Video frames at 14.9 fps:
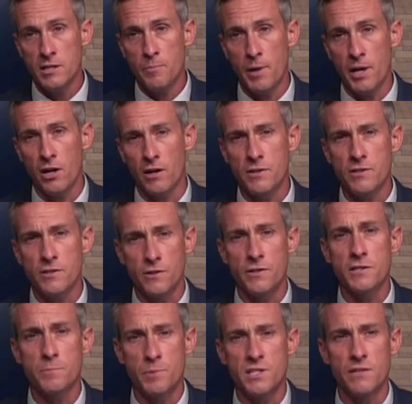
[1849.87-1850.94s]
depending on
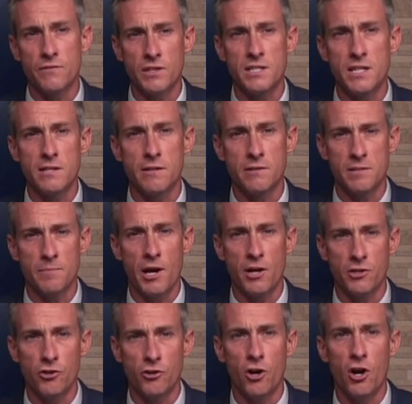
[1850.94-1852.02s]
certain specific details
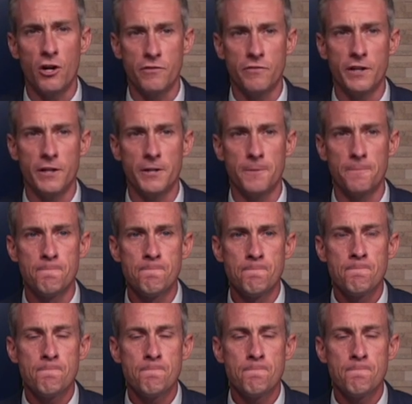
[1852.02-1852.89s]
about your heart failure.